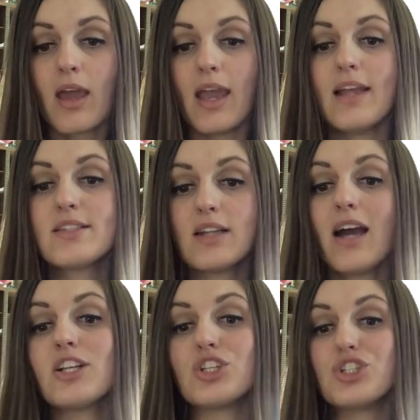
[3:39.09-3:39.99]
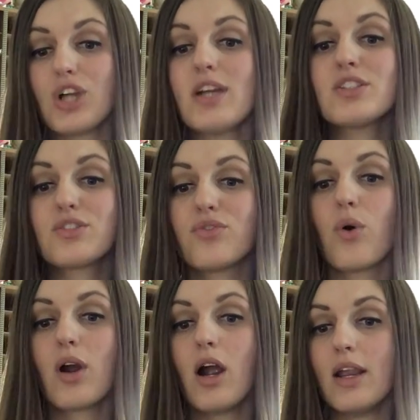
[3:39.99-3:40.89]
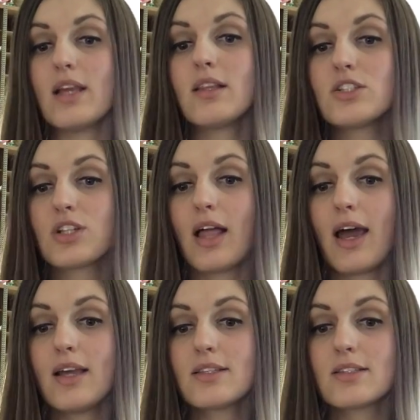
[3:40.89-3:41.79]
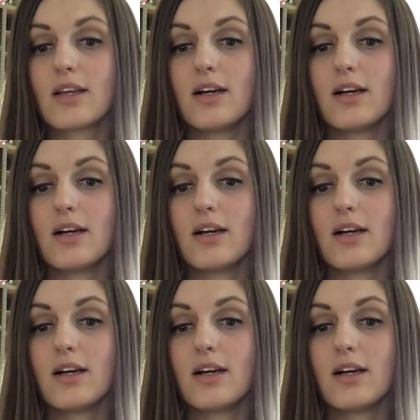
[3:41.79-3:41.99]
it's not just for our English class,